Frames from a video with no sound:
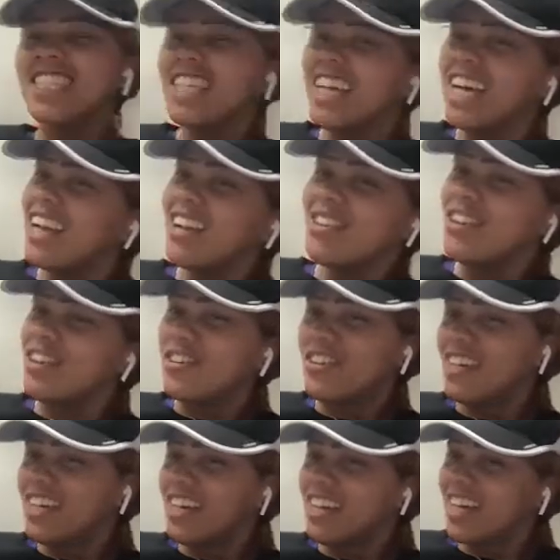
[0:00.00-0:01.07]
just think I don't
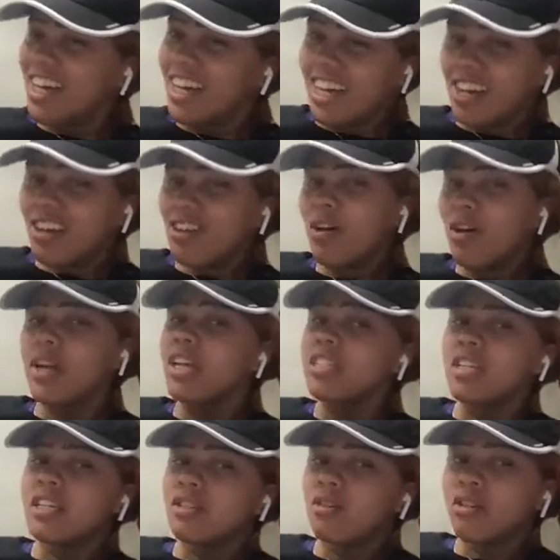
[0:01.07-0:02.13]
know. I
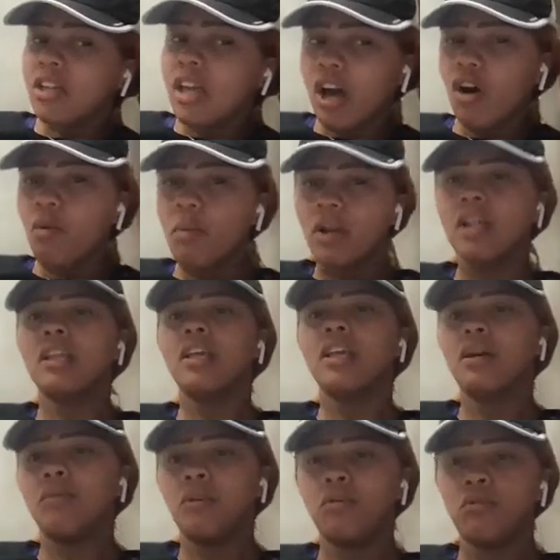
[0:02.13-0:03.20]
can't say it's totally out, but I
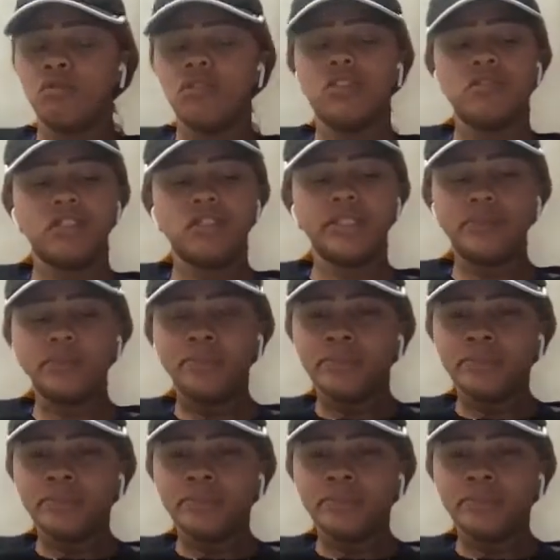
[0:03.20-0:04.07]
think I would have moved differently.